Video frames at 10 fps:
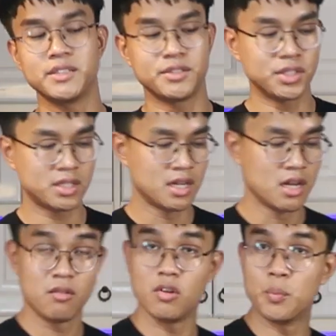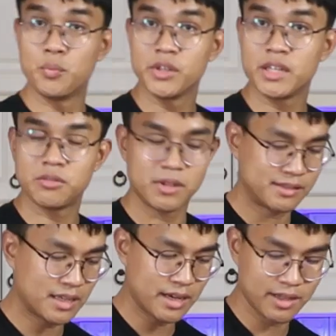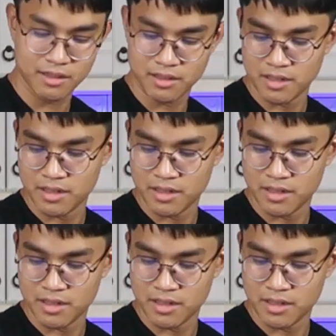mixture. I'll put that to the side.